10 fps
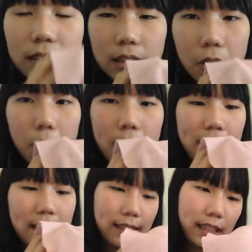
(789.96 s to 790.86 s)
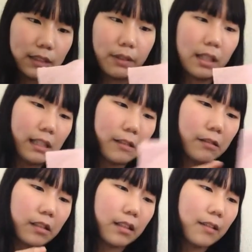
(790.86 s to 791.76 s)
so I think that's very
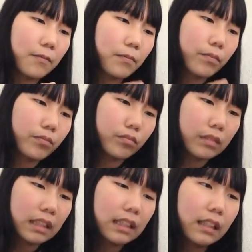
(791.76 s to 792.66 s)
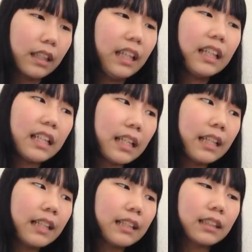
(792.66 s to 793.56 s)
cute. It
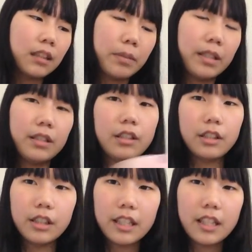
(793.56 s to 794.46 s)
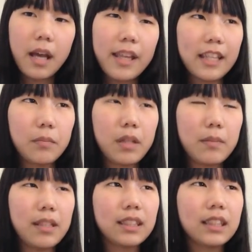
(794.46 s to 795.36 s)
is a bit dirty. I think maybe
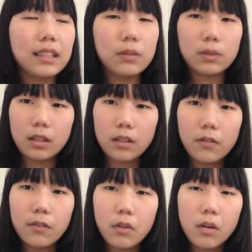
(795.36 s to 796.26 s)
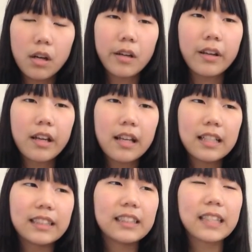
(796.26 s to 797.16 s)
it's because it was on the floor,
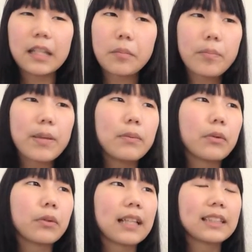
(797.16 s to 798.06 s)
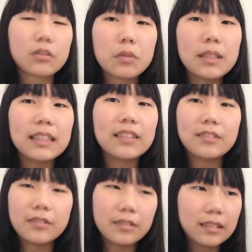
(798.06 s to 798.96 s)
since like people were like squeezing
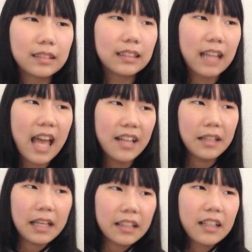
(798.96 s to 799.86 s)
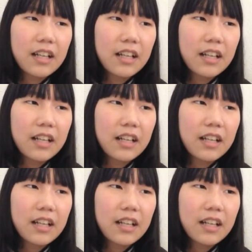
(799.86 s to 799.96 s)
and like